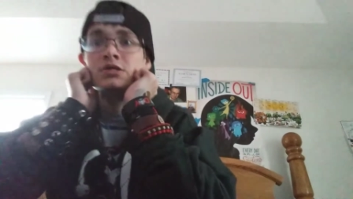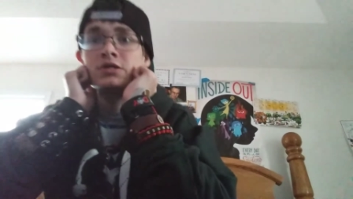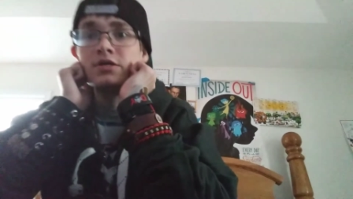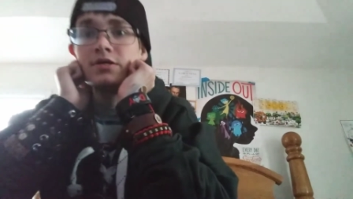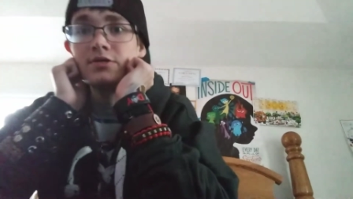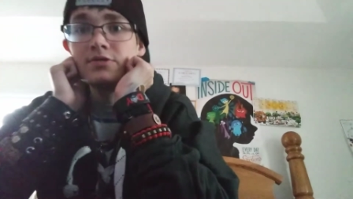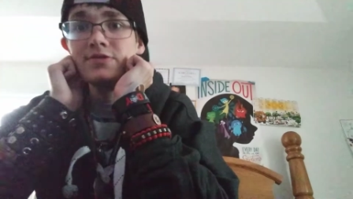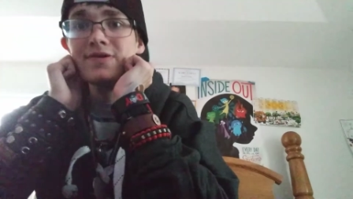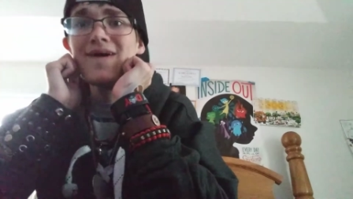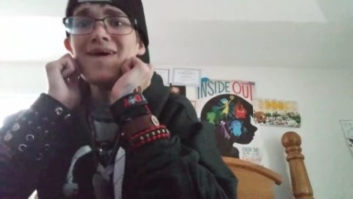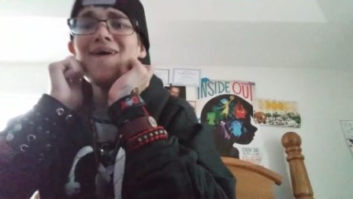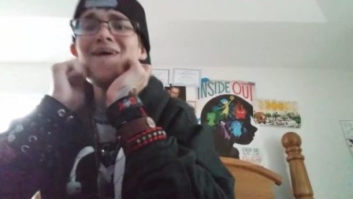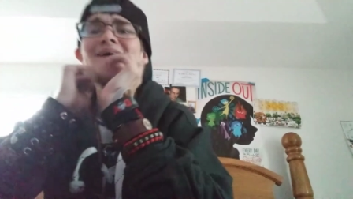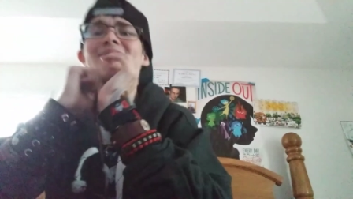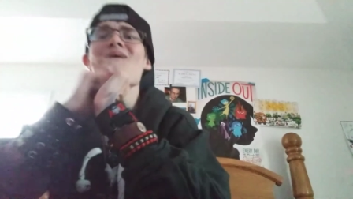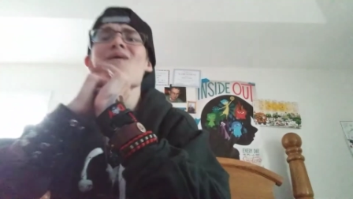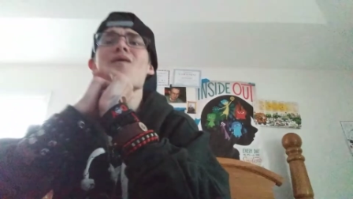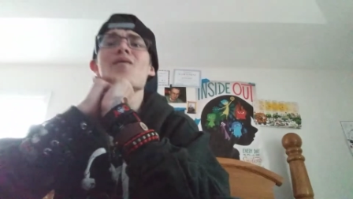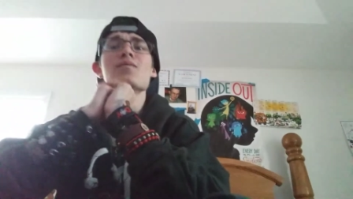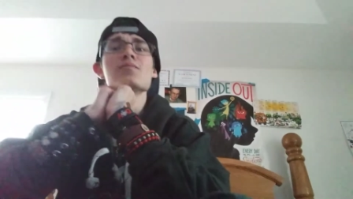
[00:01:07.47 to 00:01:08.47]

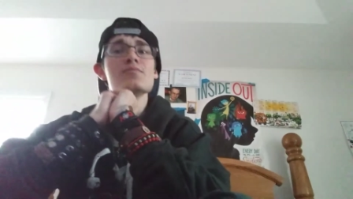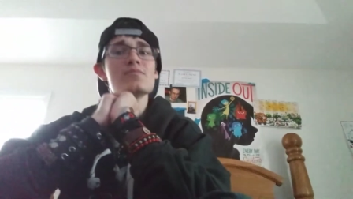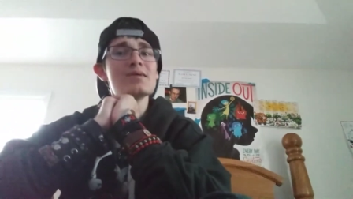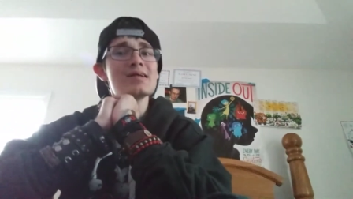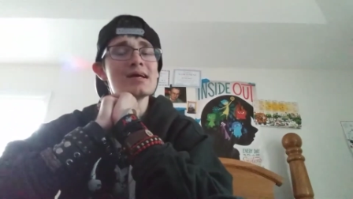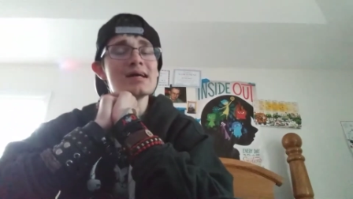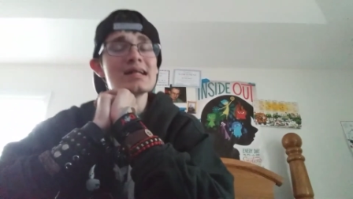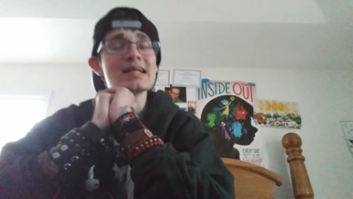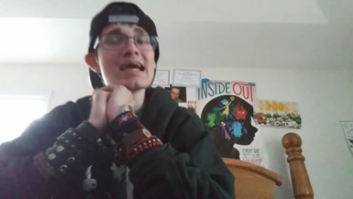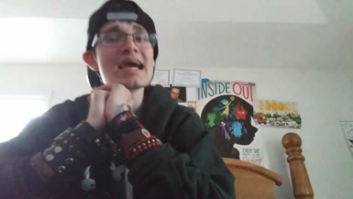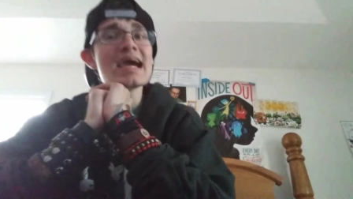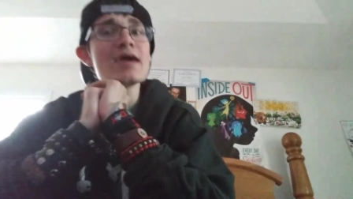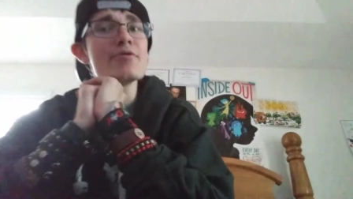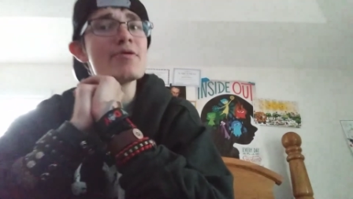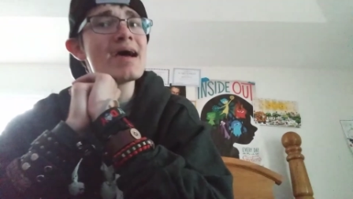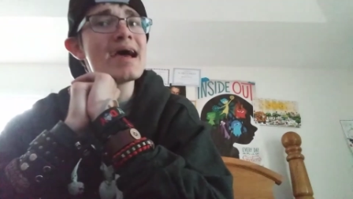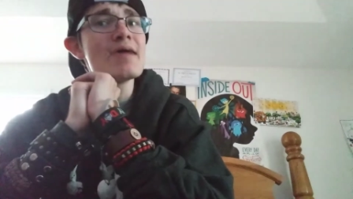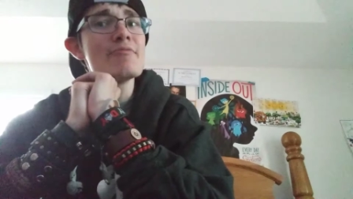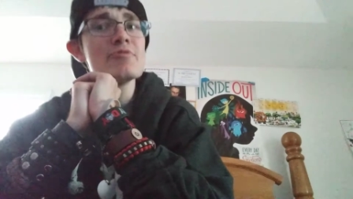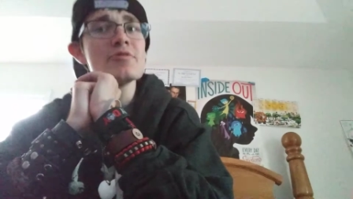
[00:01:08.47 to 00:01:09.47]
So we're on a
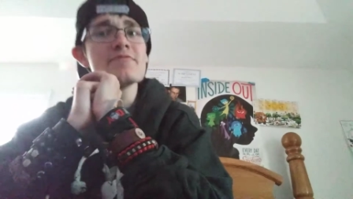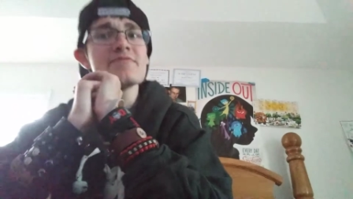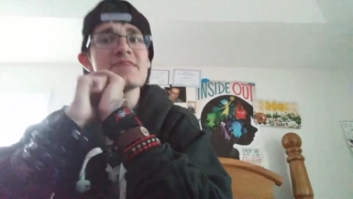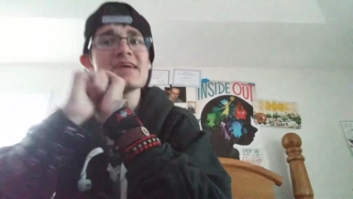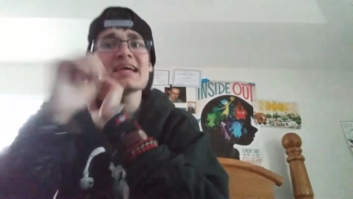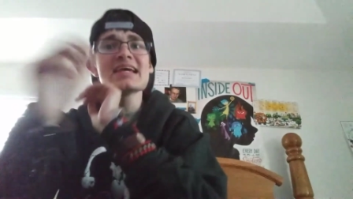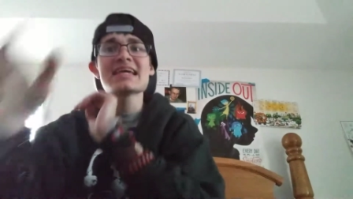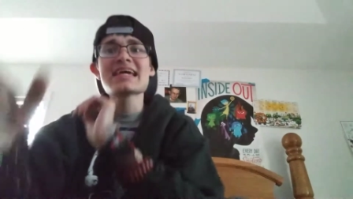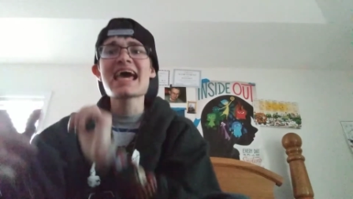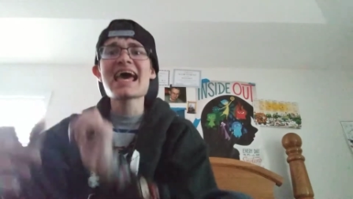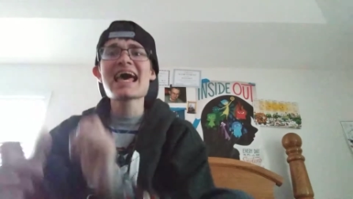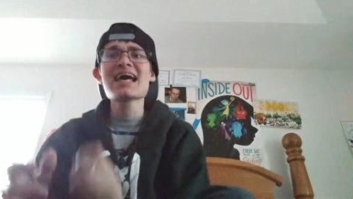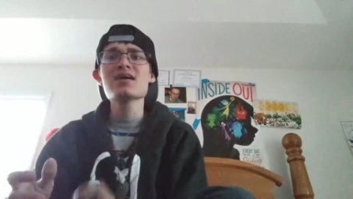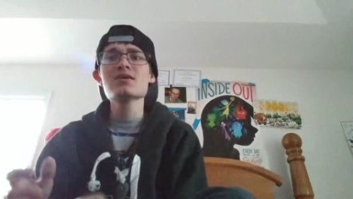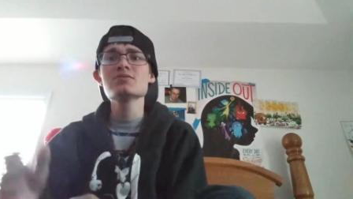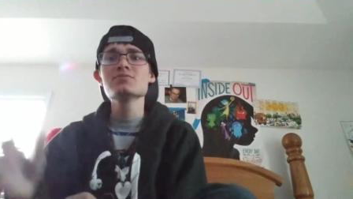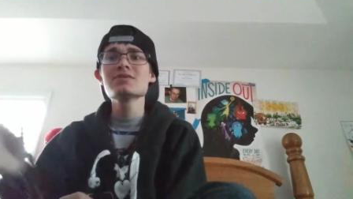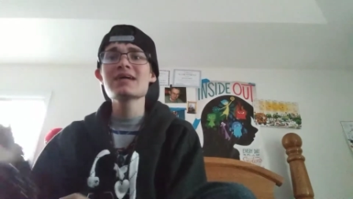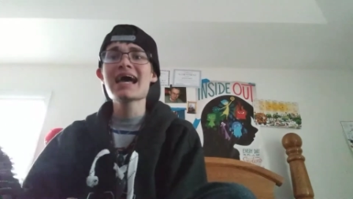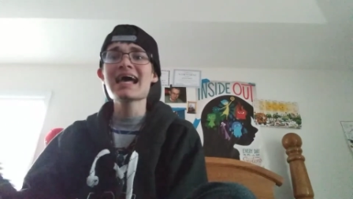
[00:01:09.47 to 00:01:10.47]
hayride, we're feeding
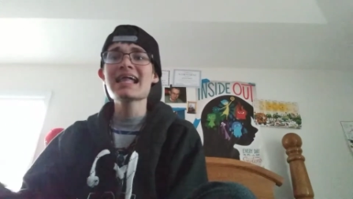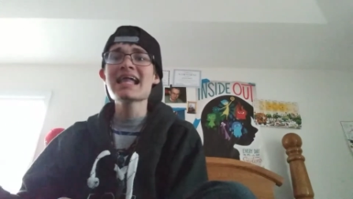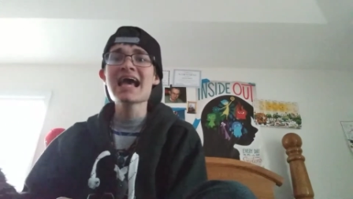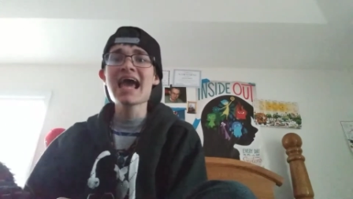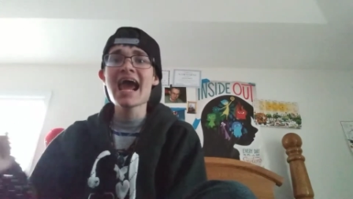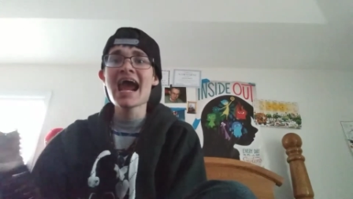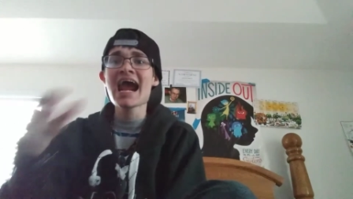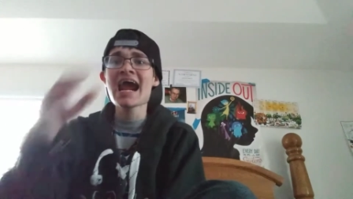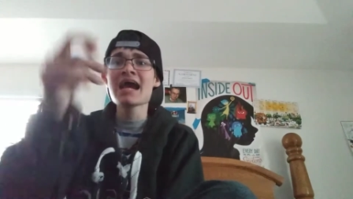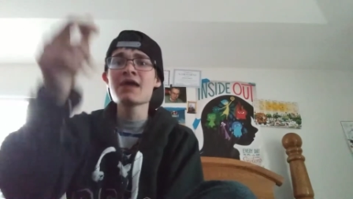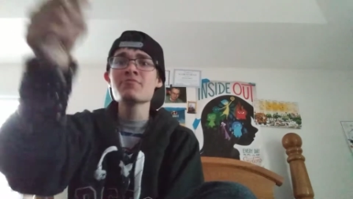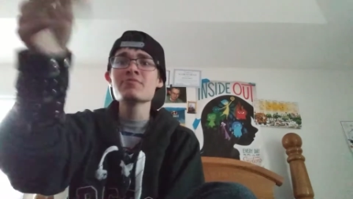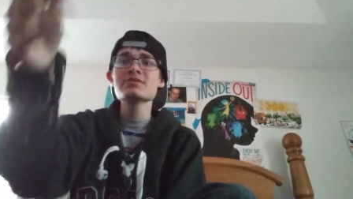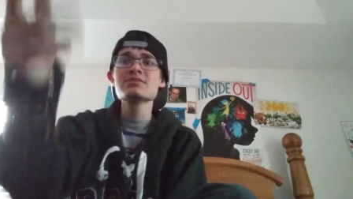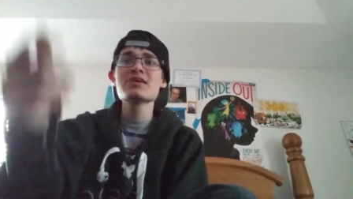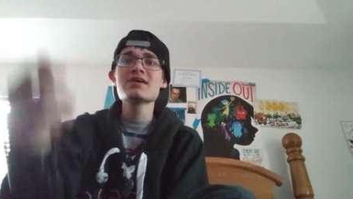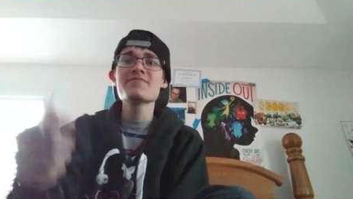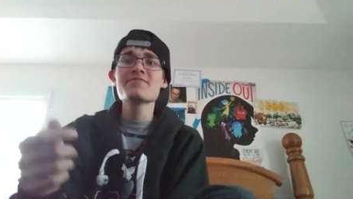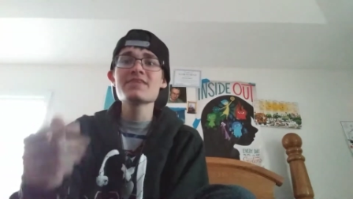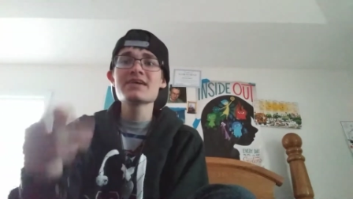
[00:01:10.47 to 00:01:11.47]
cows, we got that hay and we
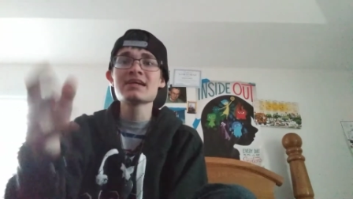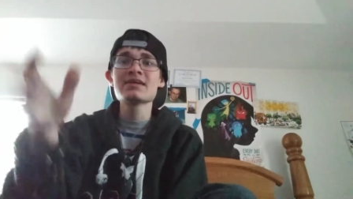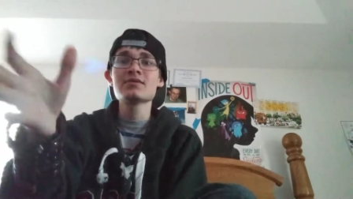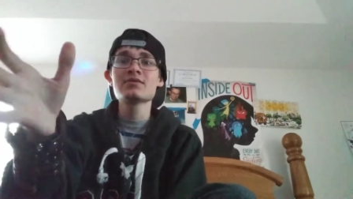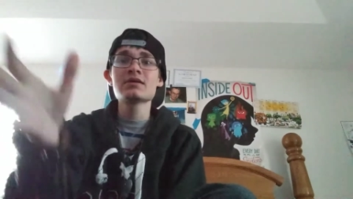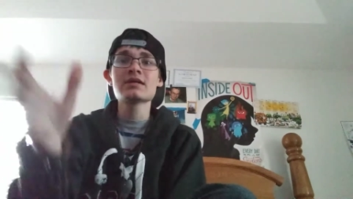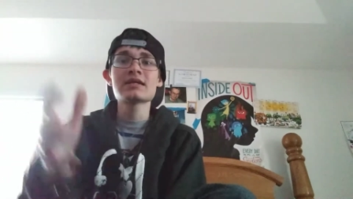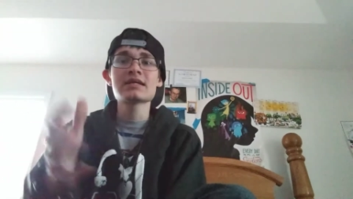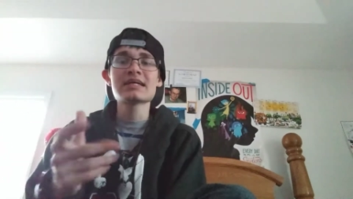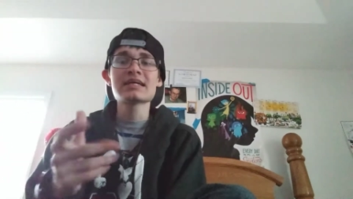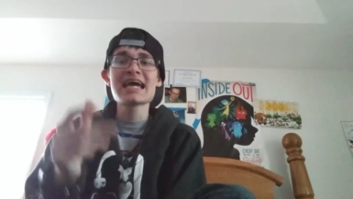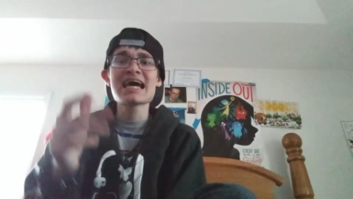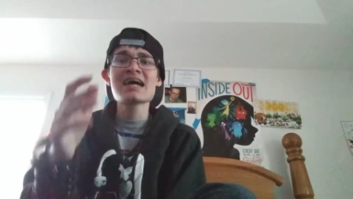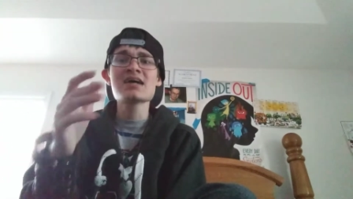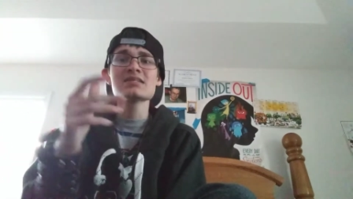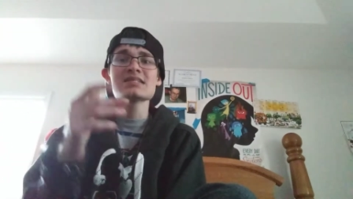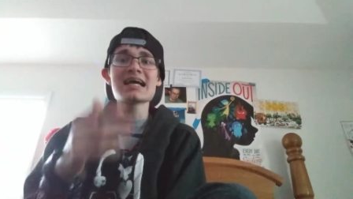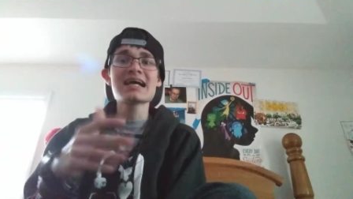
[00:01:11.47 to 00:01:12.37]
started feeding cows.